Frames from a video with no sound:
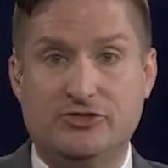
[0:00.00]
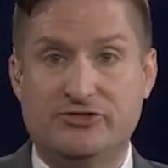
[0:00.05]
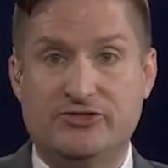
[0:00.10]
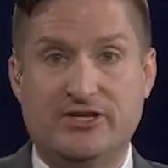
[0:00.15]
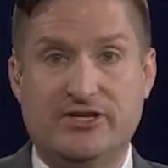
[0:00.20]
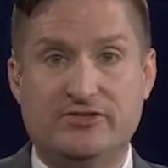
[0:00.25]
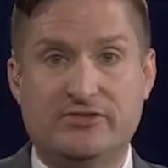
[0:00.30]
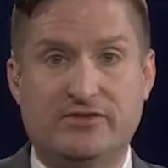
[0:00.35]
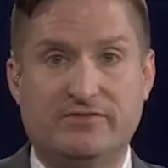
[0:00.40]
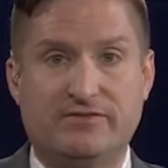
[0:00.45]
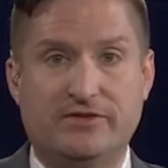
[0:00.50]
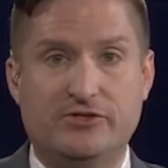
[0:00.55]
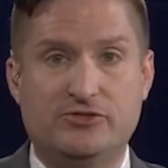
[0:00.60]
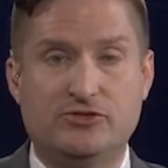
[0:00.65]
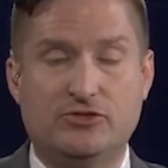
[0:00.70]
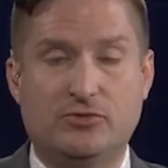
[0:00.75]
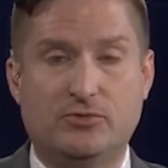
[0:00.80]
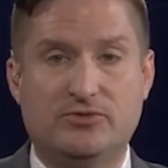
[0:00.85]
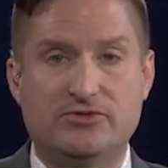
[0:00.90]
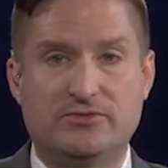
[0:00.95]
she says the
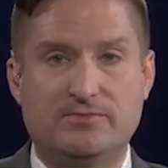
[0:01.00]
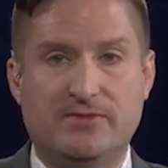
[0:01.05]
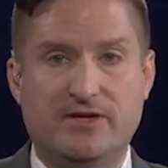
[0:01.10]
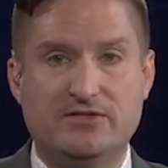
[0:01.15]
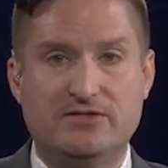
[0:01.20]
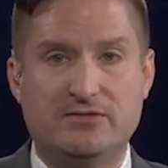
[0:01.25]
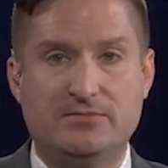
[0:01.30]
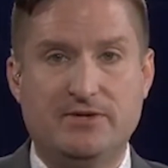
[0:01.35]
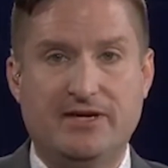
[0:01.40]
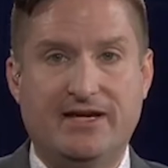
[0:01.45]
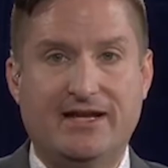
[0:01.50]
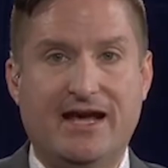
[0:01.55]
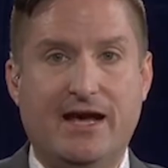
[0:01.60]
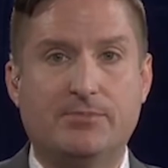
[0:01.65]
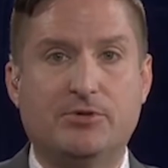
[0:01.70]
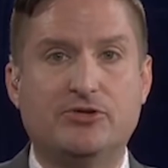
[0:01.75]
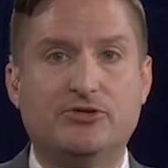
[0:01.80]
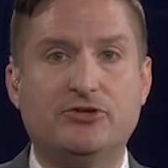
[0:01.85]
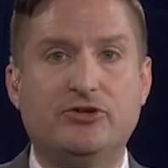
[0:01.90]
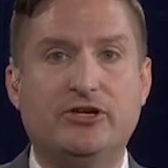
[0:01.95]
vigil was meant to be an
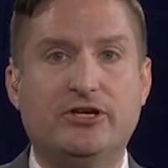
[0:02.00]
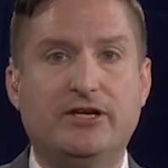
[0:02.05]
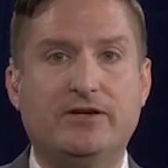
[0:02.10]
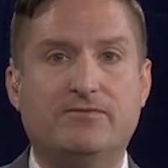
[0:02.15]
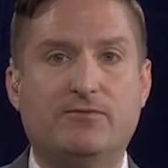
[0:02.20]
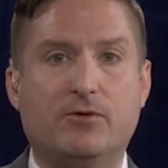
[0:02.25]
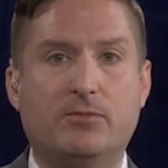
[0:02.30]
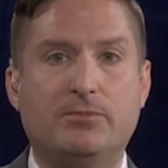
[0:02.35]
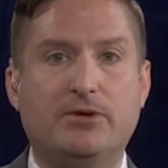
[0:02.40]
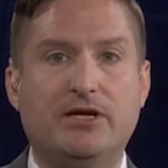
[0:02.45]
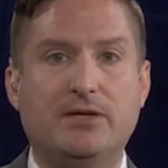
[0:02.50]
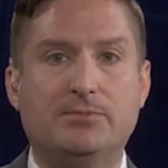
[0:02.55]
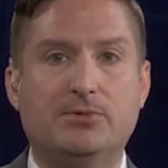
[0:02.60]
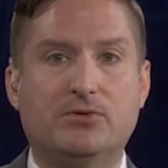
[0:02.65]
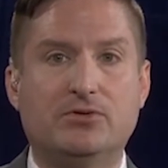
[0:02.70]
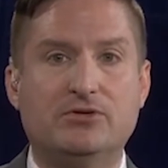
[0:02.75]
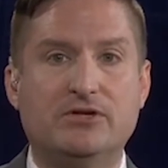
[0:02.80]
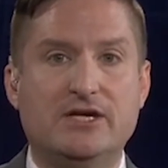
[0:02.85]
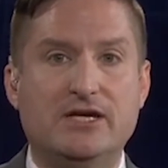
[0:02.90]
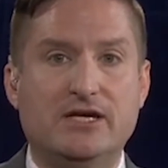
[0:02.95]
opportunity for
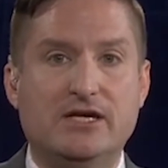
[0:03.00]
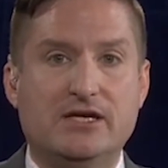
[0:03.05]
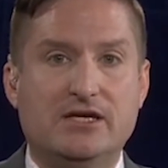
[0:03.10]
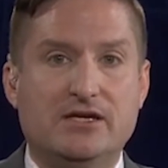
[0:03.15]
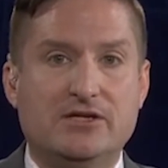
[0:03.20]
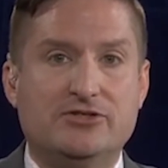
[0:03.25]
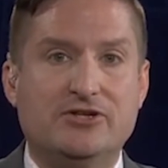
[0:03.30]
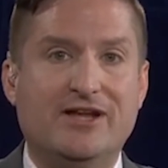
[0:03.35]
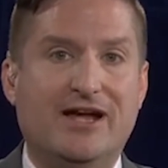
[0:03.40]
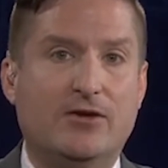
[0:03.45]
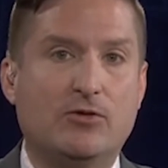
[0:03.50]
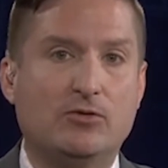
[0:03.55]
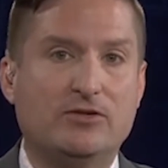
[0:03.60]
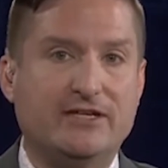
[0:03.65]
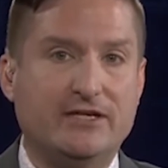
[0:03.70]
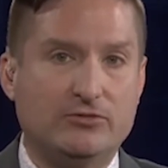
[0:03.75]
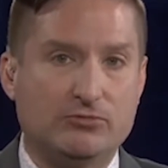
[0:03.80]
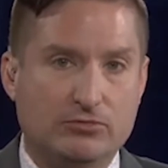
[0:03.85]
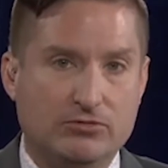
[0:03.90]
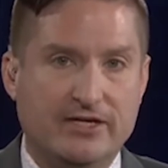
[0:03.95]
people to not only
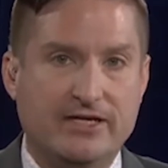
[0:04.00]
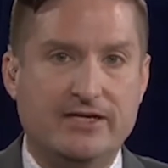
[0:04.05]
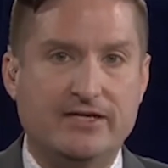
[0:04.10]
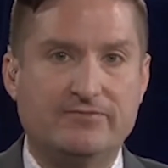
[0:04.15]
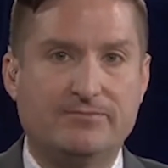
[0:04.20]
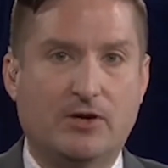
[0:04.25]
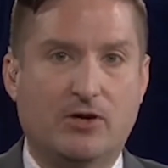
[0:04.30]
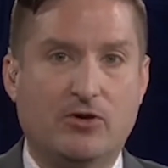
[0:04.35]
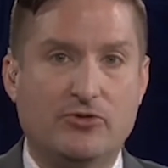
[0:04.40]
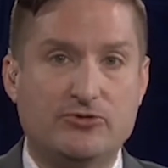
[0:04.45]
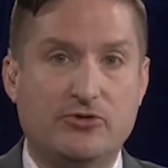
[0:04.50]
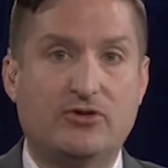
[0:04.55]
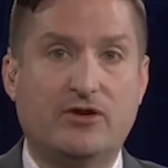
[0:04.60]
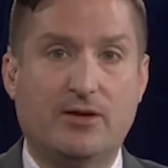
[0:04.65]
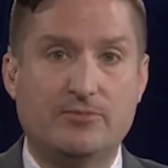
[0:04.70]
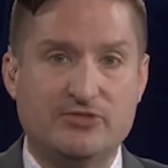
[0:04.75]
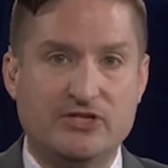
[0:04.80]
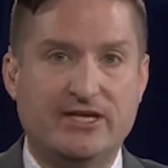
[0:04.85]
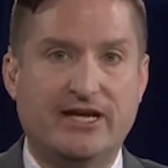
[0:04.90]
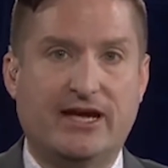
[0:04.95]
grieve, but also
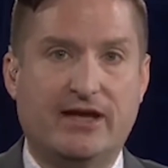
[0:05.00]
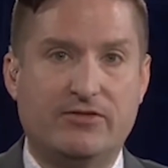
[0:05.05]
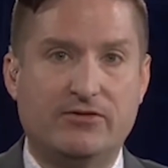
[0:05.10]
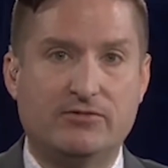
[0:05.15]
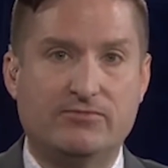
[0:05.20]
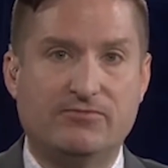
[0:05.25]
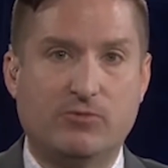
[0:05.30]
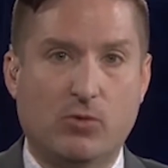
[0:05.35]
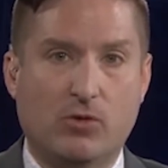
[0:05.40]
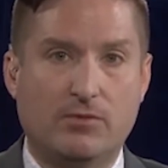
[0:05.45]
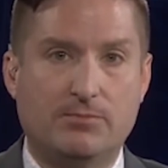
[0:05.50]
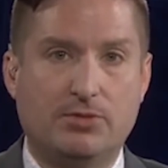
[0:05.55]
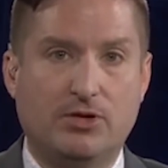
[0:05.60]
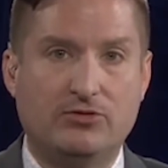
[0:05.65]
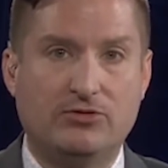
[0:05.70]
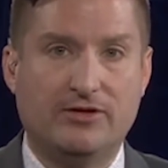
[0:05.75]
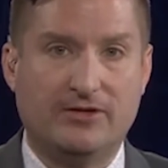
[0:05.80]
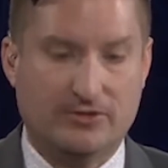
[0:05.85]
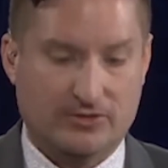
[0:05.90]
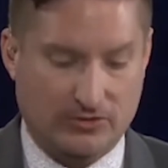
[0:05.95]
come together for
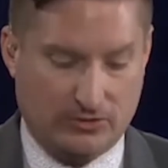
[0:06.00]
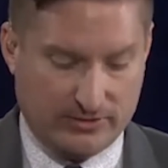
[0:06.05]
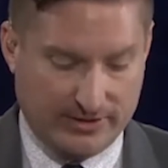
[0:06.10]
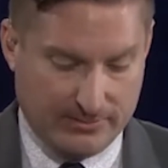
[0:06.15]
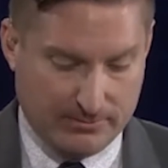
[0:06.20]
political